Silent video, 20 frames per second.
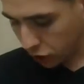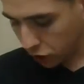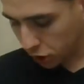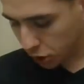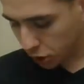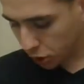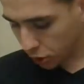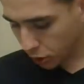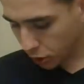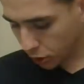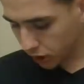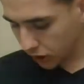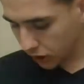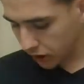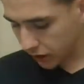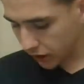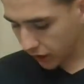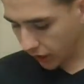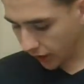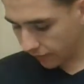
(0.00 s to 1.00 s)

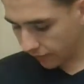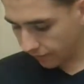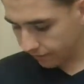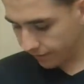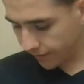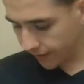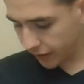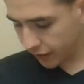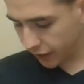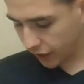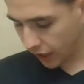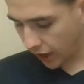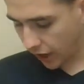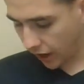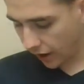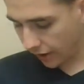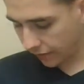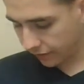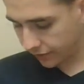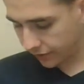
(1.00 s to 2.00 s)
George
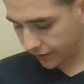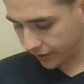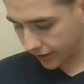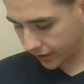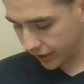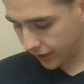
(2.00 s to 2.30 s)
Fitchoff,